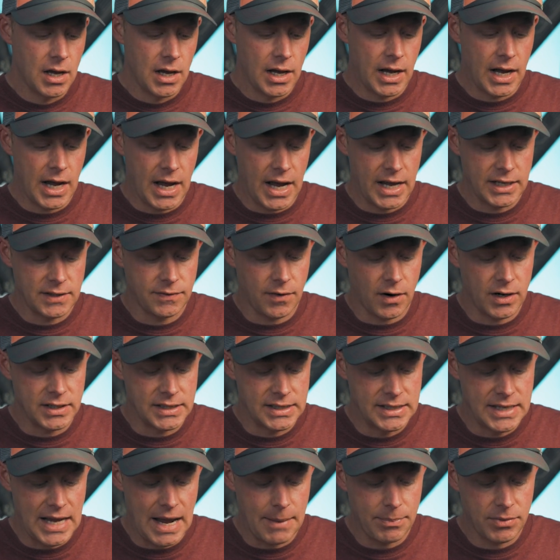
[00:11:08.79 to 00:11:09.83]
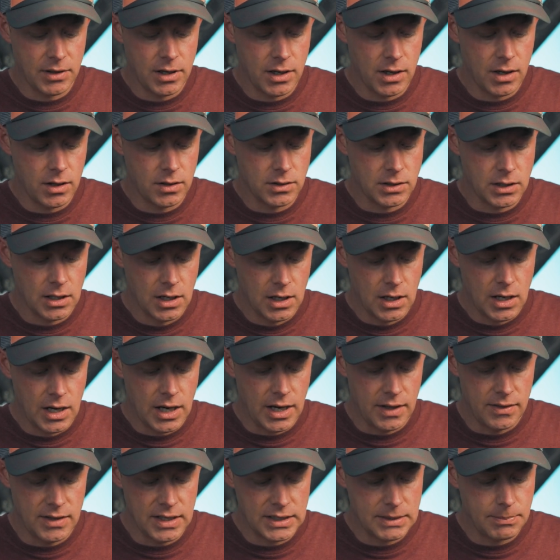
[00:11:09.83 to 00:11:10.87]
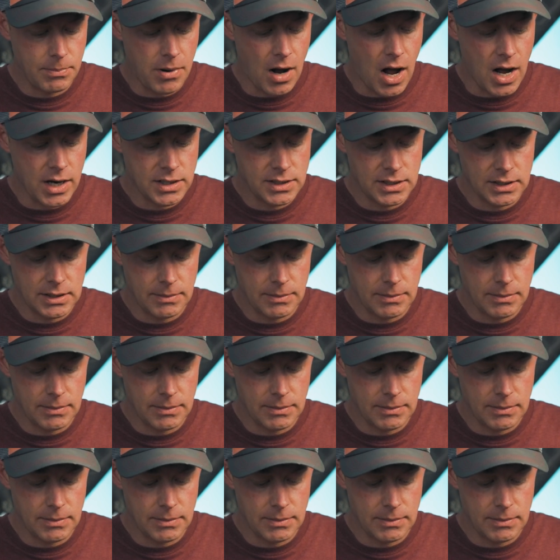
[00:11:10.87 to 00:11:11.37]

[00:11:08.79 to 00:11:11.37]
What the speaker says: As far as depth goes, this box